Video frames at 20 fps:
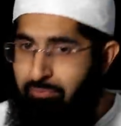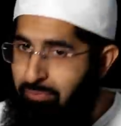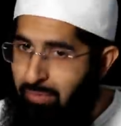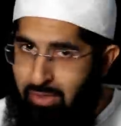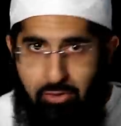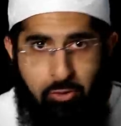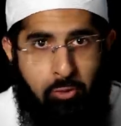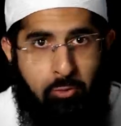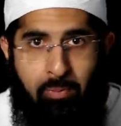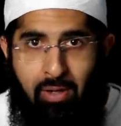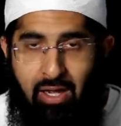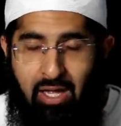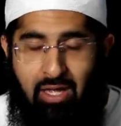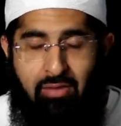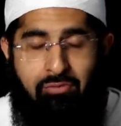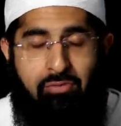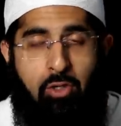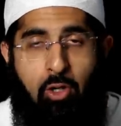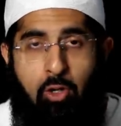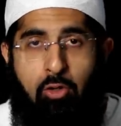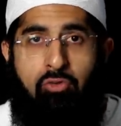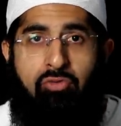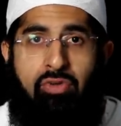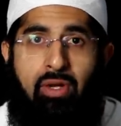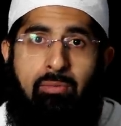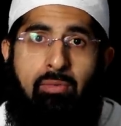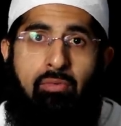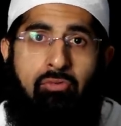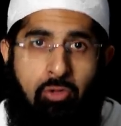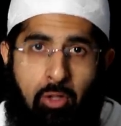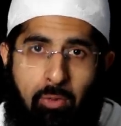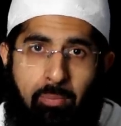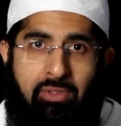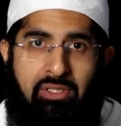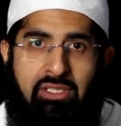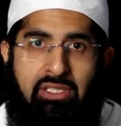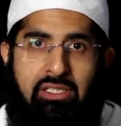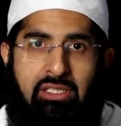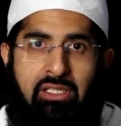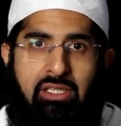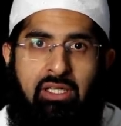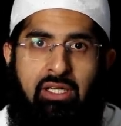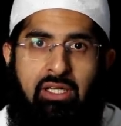you might have your own frame of comedy.